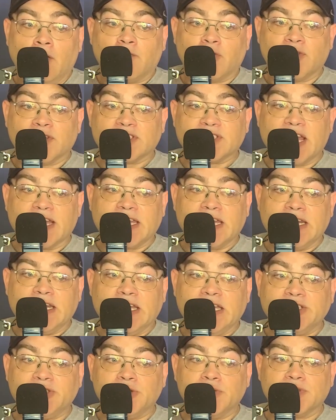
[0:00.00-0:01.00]
For the second,
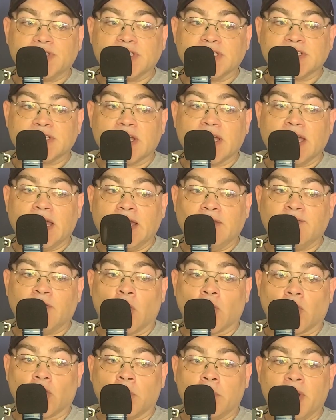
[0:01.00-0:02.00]
he chooses
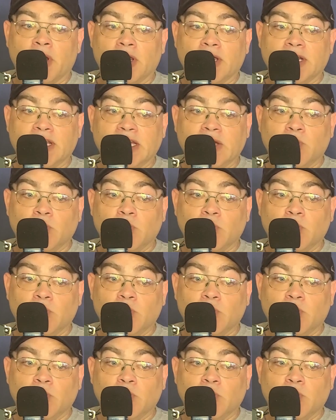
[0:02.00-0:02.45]
Invulnerability,